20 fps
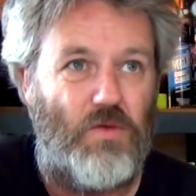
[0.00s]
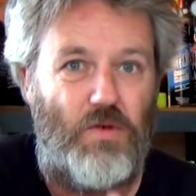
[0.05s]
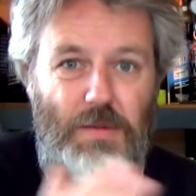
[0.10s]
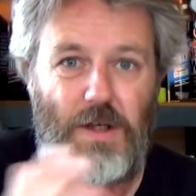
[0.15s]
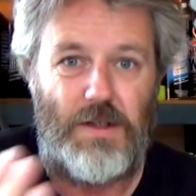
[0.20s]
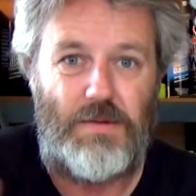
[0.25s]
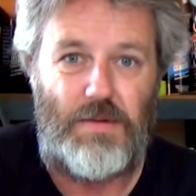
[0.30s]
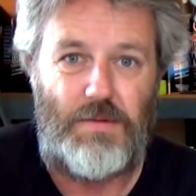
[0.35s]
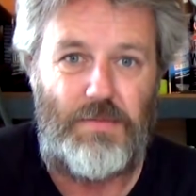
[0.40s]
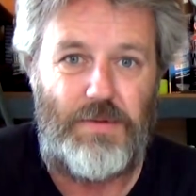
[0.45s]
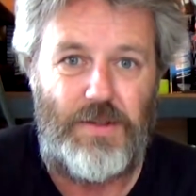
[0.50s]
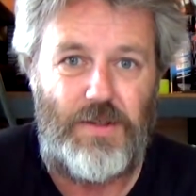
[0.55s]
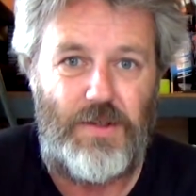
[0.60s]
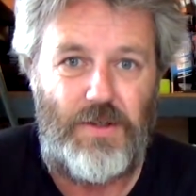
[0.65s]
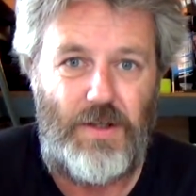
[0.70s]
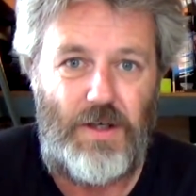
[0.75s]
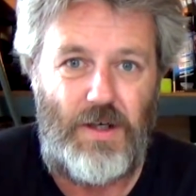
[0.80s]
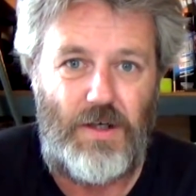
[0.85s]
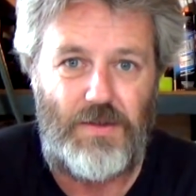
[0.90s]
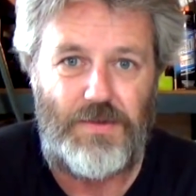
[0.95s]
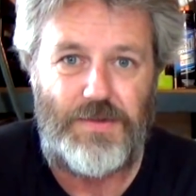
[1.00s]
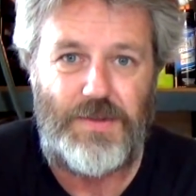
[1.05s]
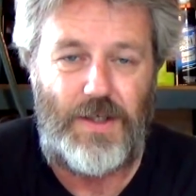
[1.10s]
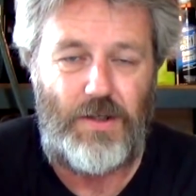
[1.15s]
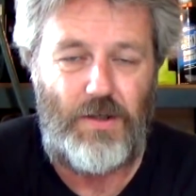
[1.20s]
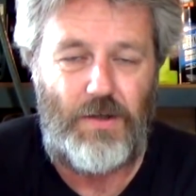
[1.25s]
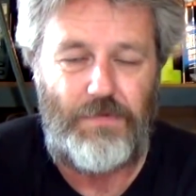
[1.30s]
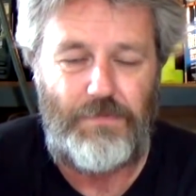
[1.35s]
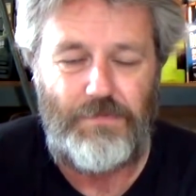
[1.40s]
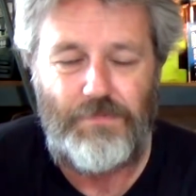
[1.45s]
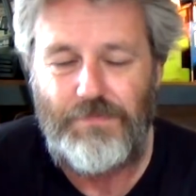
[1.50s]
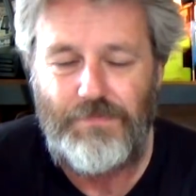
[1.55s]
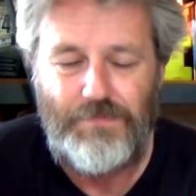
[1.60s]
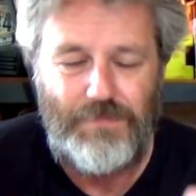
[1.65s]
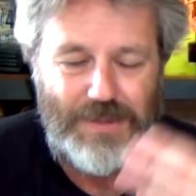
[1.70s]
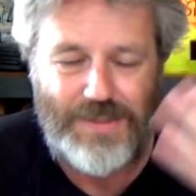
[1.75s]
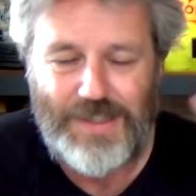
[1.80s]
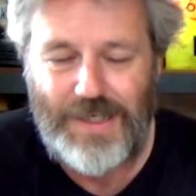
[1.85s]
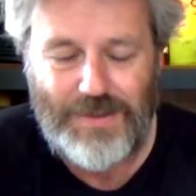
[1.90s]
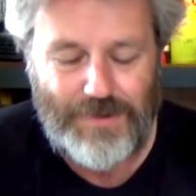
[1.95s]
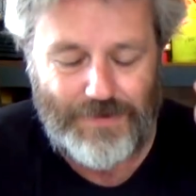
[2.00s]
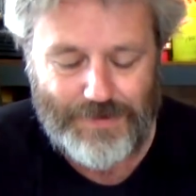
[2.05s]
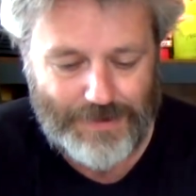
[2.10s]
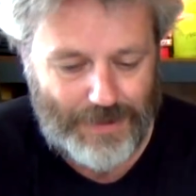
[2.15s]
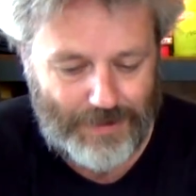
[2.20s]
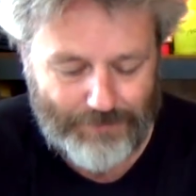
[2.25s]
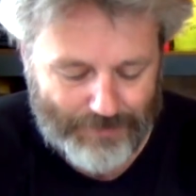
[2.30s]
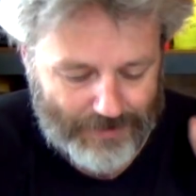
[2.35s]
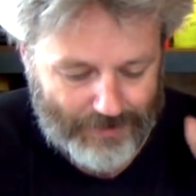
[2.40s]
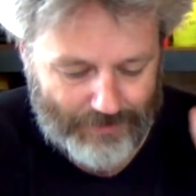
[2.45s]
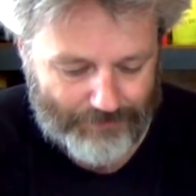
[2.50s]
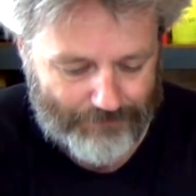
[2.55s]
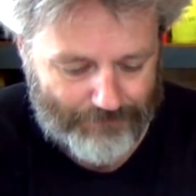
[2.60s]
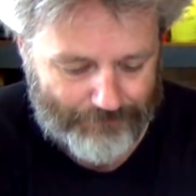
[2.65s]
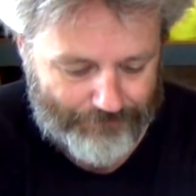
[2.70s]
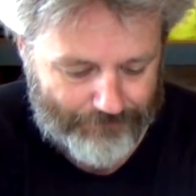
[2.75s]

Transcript: we'll most probably do the whole sell-off. Exactly the same thing.